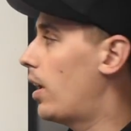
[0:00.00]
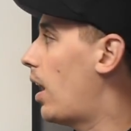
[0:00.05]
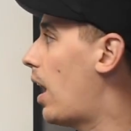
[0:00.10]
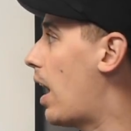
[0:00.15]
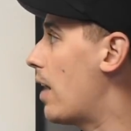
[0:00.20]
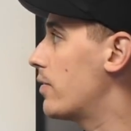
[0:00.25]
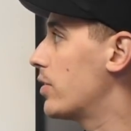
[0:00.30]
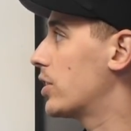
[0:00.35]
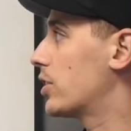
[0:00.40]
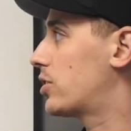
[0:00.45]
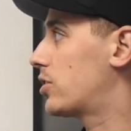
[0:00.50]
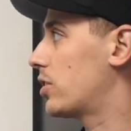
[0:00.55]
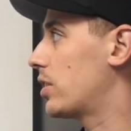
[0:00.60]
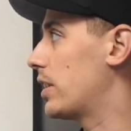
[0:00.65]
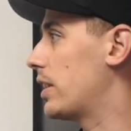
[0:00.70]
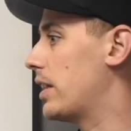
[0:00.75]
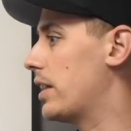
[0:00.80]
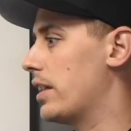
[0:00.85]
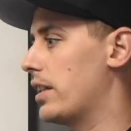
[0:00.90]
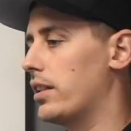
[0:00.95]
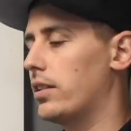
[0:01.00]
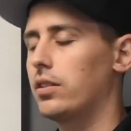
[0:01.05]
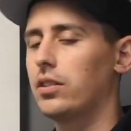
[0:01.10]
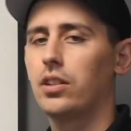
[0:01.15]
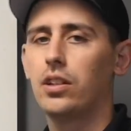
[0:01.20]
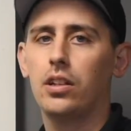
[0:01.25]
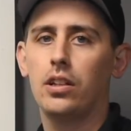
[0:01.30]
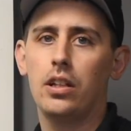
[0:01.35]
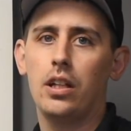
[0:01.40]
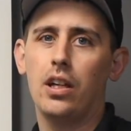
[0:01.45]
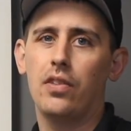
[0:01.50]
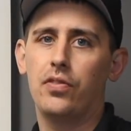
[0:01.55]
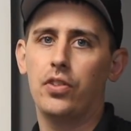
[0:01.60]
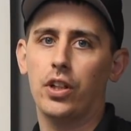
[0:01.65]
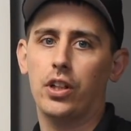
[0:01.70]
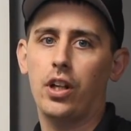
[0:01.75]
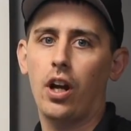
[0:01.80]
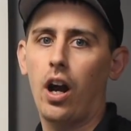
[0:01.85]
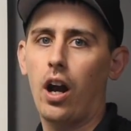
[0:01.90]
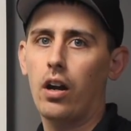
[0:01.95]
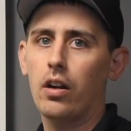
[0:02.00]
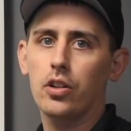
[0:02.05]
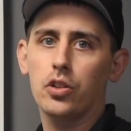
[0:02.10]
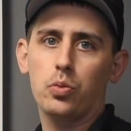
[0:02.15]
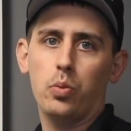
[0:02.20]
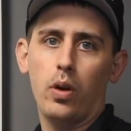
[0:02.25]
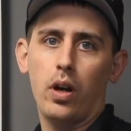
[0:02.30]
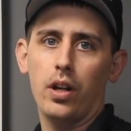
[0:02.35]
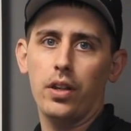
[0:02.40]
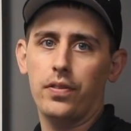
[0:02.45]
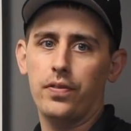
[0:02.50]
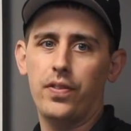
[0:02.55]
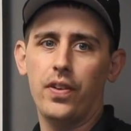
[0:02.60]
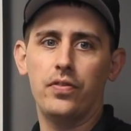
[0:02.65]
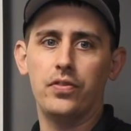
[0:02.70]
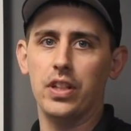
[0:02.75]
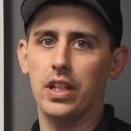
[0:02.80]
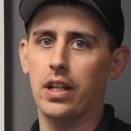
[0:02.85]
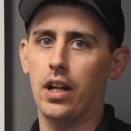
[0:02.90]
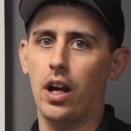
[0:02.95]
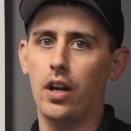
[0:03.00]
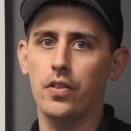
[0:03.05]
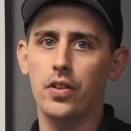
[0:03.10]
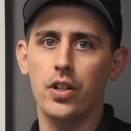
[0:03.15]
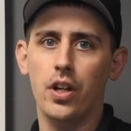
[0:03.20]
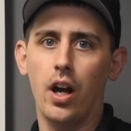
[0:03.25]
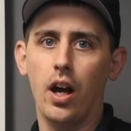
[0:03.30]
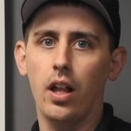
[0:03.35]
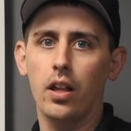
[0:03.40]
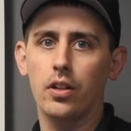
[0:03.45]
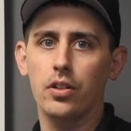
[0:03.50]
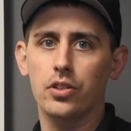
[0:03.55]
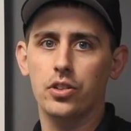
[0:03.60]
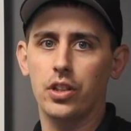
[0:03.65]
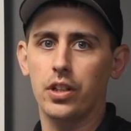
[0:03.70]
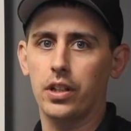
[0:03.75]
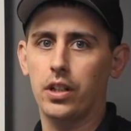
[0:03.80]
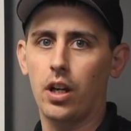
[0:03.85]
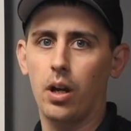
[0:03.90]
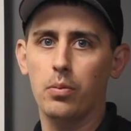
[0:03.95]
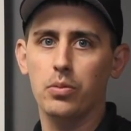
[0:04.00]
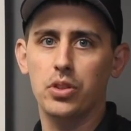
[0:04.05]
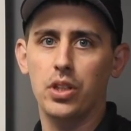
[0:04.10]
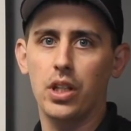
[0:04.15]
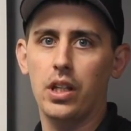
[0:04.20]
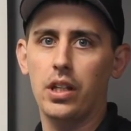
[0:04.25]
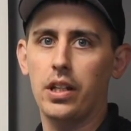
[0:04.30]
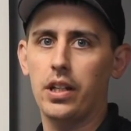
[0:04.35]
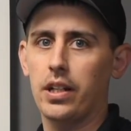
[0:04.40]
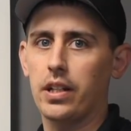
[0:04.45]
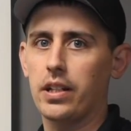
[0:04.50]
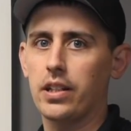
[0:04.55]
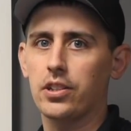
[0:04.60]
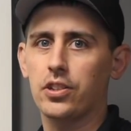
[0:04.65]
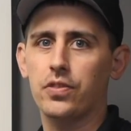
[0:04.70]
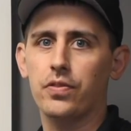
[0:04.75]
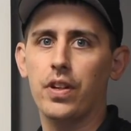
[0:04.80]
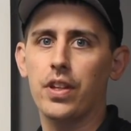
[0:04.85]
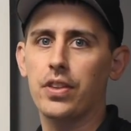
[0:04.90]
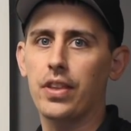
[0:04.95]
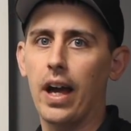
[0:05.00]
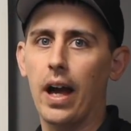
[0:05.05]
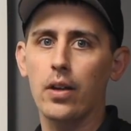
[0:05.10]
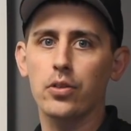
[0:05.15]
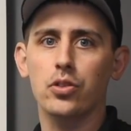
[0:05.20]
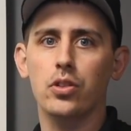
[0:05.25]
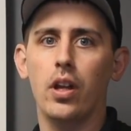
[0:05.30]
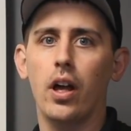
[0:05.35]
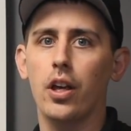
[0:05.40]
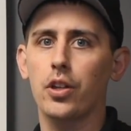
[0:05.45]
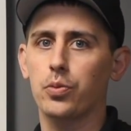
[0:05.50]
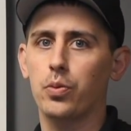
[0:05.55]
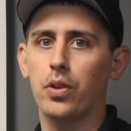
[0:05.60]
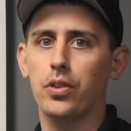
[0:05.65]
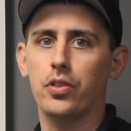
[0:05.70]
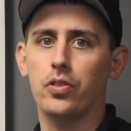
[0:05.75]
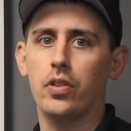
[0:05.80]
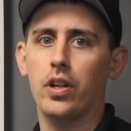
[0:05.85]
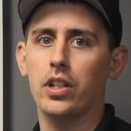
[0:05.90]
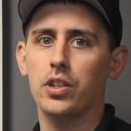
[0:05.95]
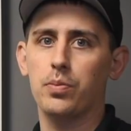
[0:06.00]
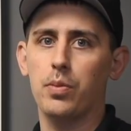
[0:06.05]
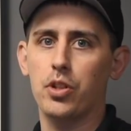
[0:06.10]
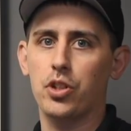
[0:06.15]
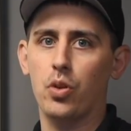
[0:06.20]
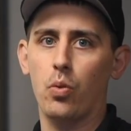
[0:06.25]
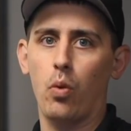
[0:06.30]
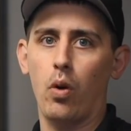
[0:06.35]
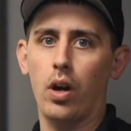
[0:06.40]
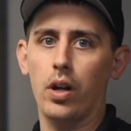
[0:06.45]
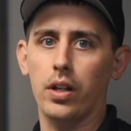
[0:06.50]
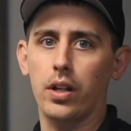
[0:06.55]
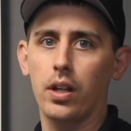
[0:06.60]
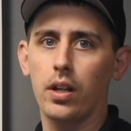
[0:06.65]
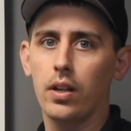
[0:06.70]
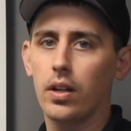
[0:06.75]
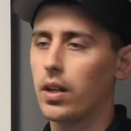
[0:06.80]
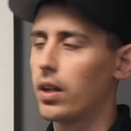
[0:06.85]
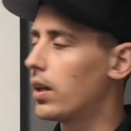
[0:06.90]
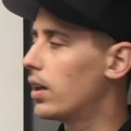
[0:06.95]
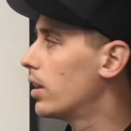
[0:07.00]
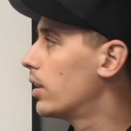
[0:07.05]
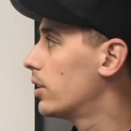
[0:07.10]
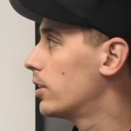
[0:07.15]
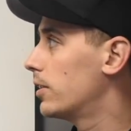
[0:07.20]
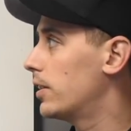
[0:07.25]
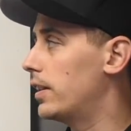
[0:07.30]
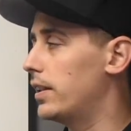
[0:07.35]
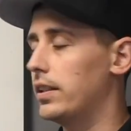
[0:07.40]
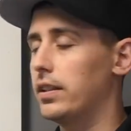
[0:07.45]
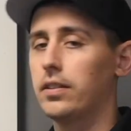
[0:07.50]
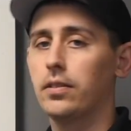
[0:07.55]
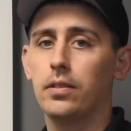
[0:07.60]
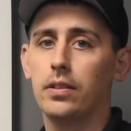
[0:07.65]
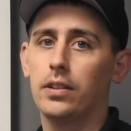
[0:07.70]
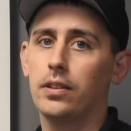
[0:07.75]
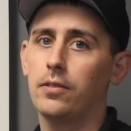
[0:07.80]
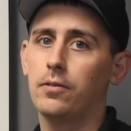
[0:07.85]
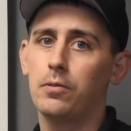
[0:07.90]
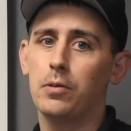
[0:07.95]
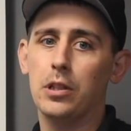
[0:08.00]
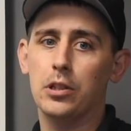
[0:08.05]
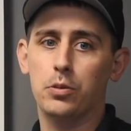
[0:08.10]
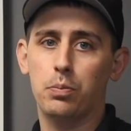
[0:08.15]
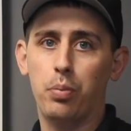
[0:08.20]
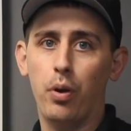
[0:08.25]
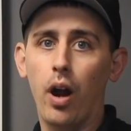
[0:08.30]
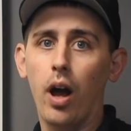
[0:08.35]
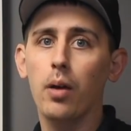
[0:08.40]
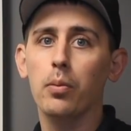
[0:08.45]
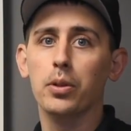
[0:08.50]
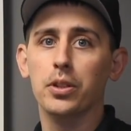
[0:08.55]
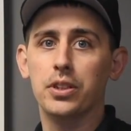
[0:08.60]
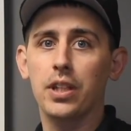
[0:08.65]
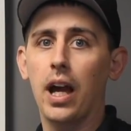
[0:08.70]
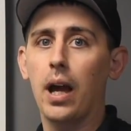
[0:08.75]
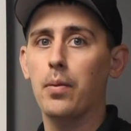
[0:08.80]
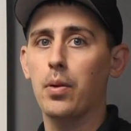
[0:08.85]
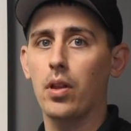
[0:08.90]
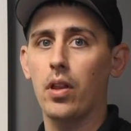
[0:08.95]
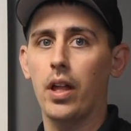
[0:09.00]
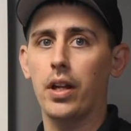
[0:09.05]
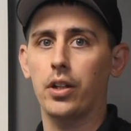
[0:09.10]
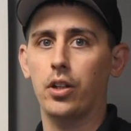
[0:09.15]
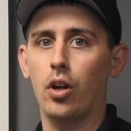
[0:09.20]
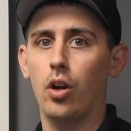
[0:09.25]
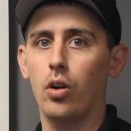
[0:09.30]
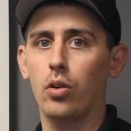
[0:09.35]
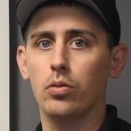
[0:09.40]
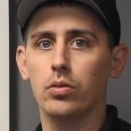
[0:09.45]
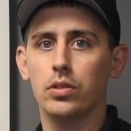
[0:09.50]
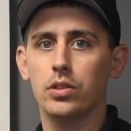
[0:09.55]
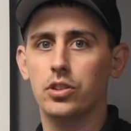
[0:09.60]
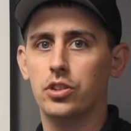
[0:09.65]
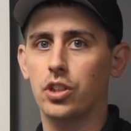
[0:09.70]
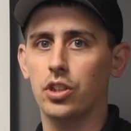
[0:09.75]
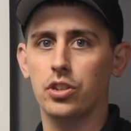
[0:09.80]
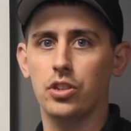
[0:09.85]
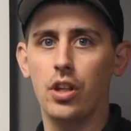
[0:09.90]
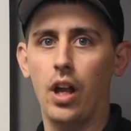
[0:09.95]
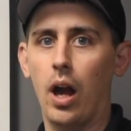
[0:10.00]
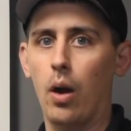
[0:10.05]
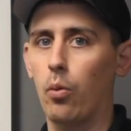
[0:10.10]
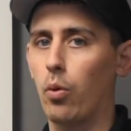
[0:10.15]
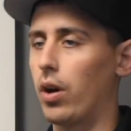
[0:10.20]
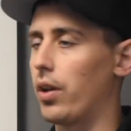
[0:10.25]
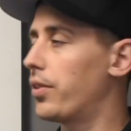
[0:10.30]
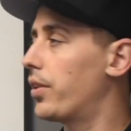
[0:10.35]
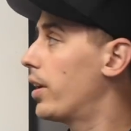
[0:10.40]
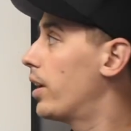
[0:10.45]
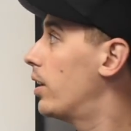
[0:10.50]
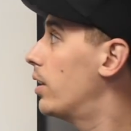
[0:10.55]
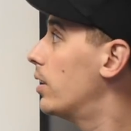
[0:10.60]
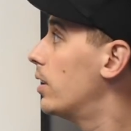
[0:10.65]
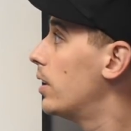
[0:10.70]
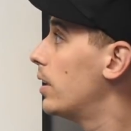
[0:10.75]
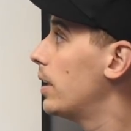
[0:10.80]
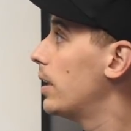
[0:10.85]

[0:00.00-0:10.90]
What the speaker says: Obviously, if your car is worth $1,500 and it comes in and it needs $3,000 worth of transmission work, it's probably time to let it go. It's just not worth it.